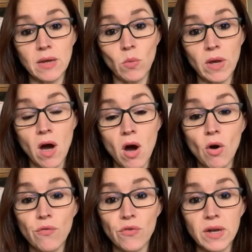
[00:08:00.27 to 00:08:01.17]
we are
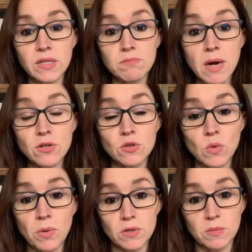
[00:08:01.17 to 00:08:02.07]
offering as much as we
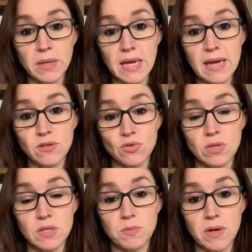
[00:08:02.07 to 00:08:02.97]
possibly can during
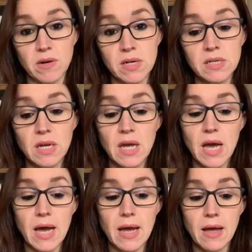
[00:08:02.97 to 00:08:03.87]
this period,
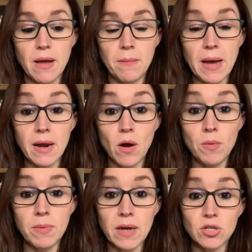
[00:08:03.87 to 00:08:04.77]
and I'll be
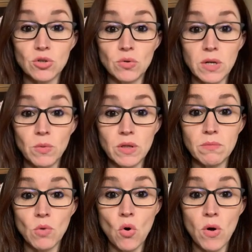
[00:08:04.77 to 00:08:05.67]
back shortly with
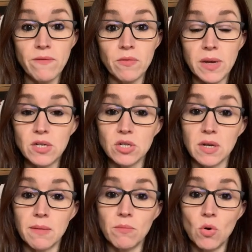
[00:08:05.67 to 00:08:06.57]
more information
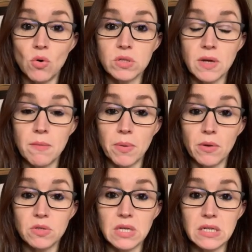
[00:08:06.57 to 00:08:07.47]
and more
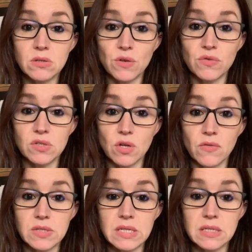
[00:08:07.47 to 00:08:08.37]
signposting to different
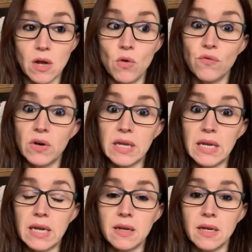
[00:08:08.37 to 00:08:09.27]
services, hopefully
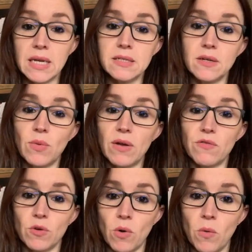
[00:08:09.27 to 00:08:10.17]
in an easier way for
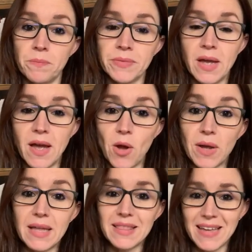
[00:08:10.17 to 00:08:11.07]
you all.
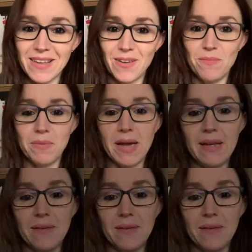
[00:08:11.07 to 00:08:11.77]
Okay, thank you, bye.